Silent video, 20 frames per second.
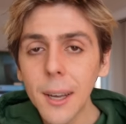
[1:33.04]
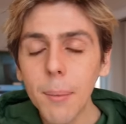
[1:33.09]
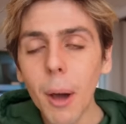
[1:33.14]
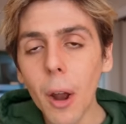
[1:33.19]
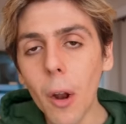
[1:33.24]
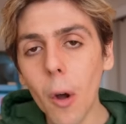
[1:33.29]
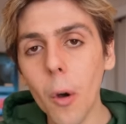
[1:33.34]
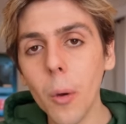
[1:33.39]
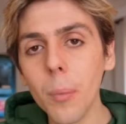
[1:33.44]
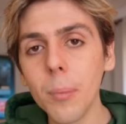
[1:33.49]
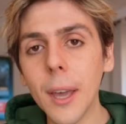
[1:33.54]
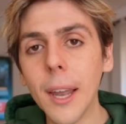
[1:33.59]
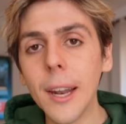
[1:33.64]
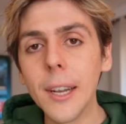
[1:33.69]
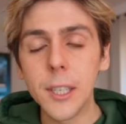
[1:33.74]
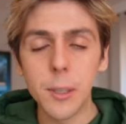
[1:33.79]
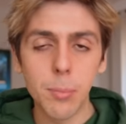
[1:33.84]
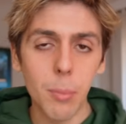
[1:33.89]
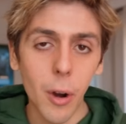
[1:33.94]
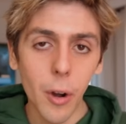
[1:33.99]
about HomeKit and
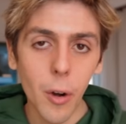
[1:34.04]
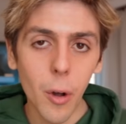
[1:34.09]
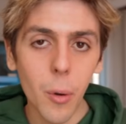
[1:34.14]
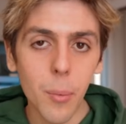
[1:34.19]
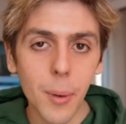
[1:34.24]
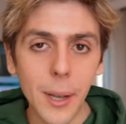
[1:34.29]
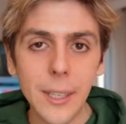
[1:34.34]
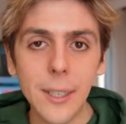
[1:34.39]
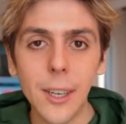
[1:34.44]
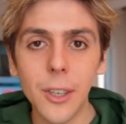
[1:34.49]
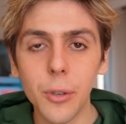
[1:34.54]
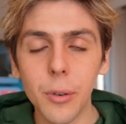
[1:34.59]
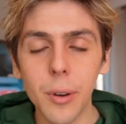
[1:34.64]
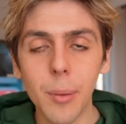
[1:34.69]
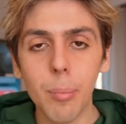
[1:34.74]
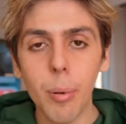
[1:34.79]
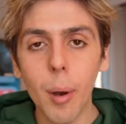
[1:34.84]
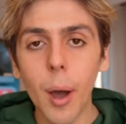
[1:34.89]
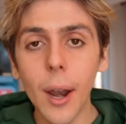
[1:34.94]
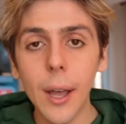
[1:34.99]
smart home accessory
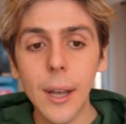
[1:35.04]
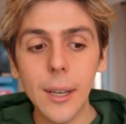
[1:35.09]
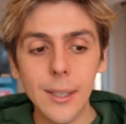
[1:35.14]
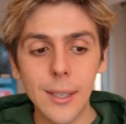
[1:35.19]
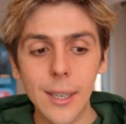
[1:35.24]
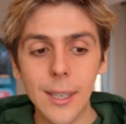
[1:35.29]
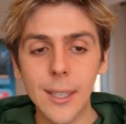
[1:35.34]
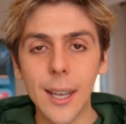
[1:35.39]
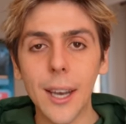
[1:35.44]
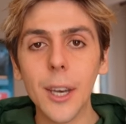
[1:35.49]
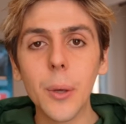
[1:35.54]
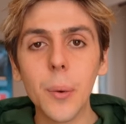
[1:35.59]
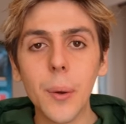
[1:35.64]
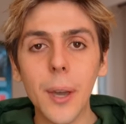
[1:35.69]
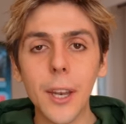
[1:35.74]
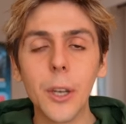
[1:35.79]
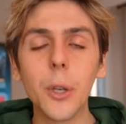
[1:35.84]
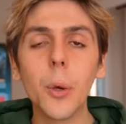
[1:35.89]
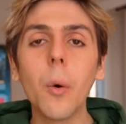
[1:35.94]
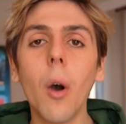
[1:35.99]
products is that you
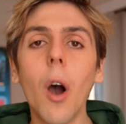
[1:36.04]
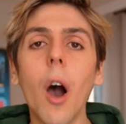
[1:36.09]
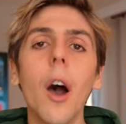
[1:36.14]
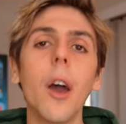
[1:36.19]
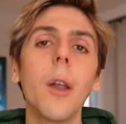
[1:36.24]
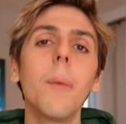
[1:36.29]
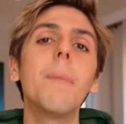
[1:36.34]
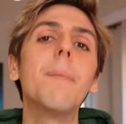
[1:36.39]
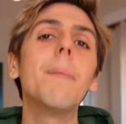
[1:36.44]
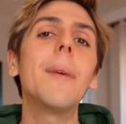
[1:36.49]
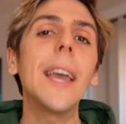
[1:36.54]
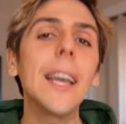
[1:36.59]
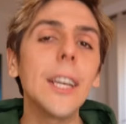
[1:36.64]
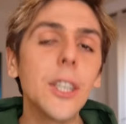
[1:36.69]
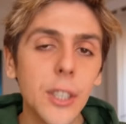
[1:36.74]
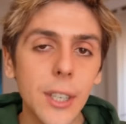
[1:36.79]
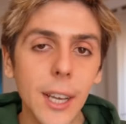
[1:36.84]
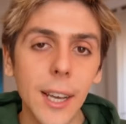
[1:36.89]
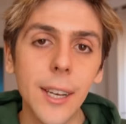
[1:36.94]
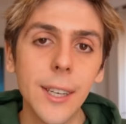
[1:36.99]
can do
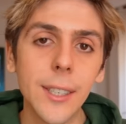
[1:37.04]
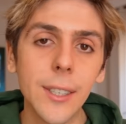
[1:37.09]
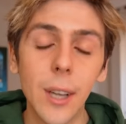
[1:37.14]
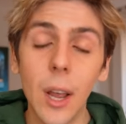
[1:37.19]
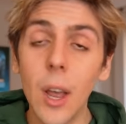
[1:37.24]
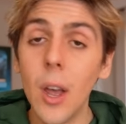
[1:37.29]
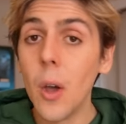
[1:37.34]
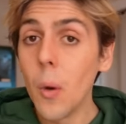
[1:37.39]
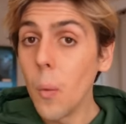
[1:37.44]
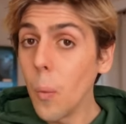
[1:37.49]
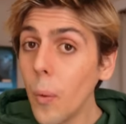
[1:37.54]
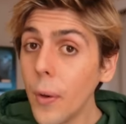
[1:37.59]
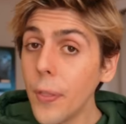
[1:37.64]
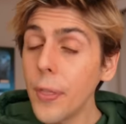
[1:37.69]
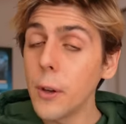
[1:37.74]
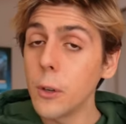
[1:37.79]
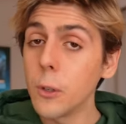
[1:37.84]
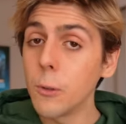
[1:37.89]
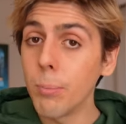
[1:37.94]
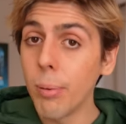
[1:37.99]
automations with those